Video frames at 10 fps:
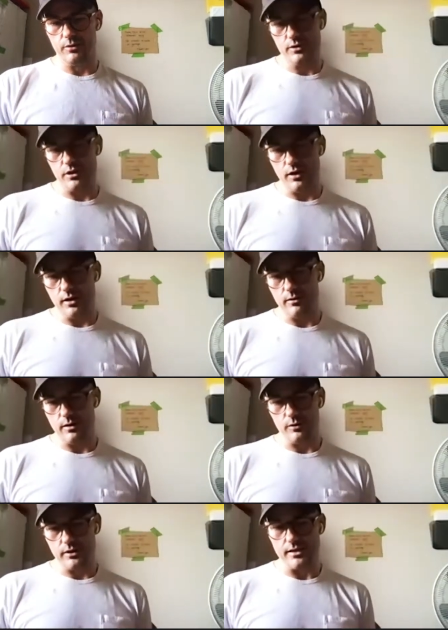
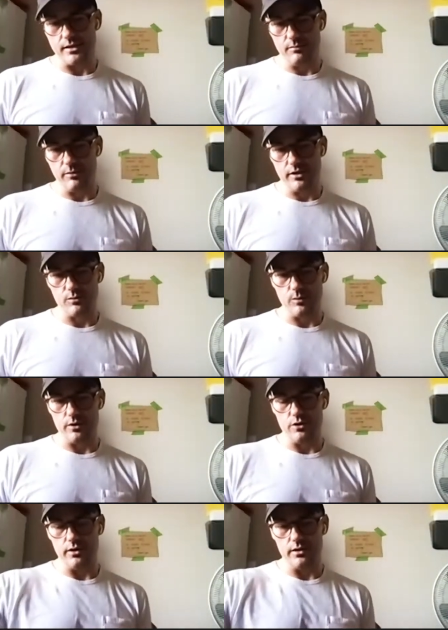It doesn't, because we've been
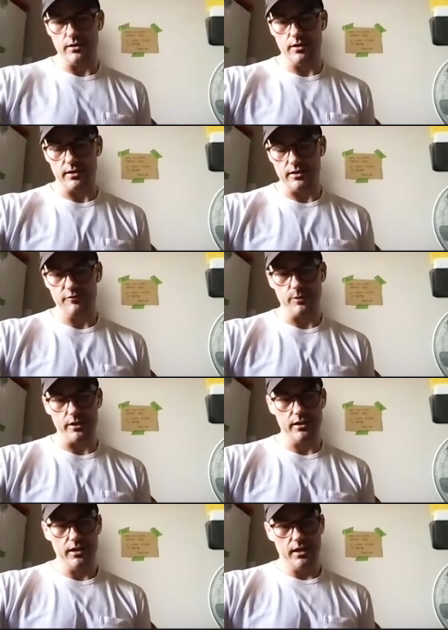doing it long enough.
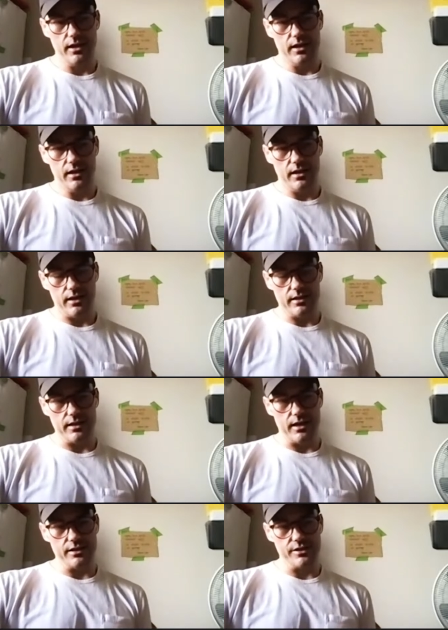But
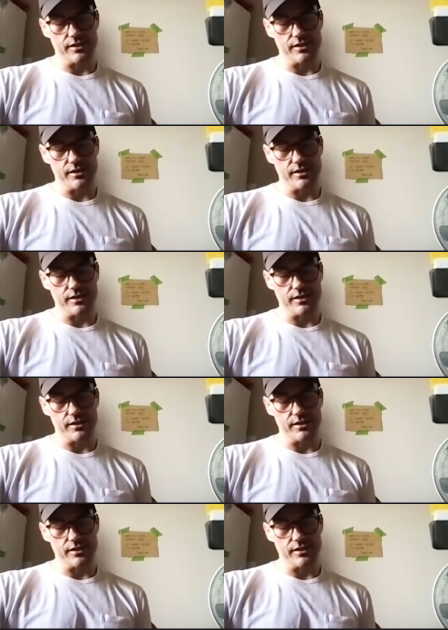yeah, I'm